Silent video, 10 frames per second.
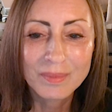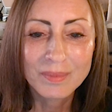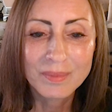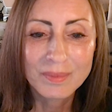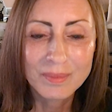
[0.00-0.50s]

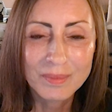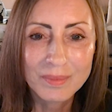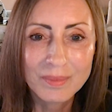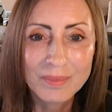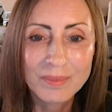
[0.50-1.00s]

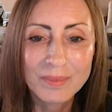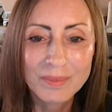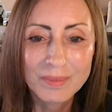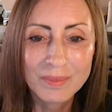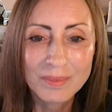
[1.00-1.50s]

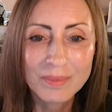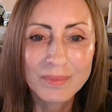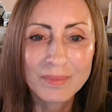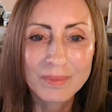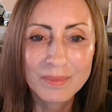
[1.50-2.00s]

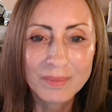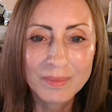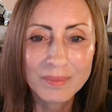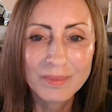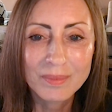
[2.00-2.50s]

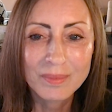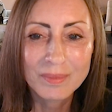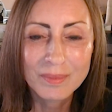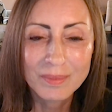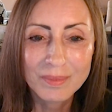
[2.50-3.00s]

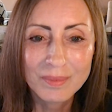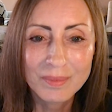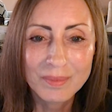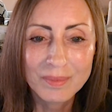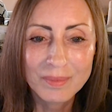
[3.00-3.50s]

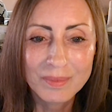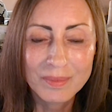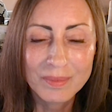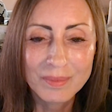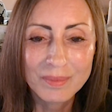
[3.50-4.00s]

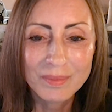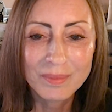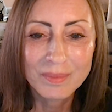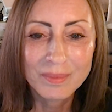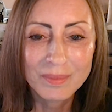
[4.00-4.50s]

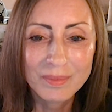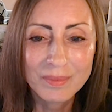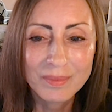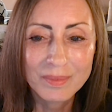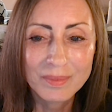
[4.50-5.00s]

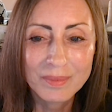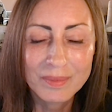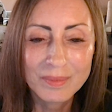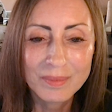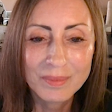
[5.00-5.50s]

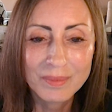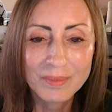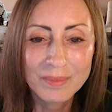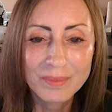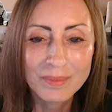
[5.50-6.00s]

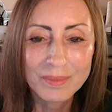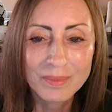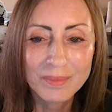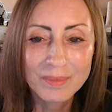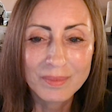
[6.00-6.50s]

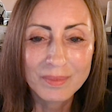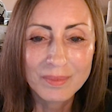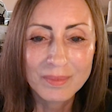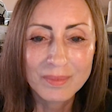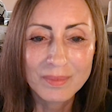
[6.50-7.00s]

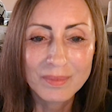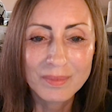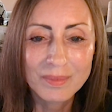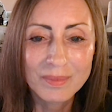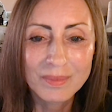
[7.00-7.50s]

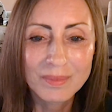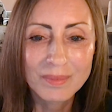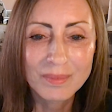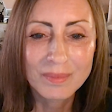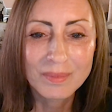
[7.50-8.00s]
(silent)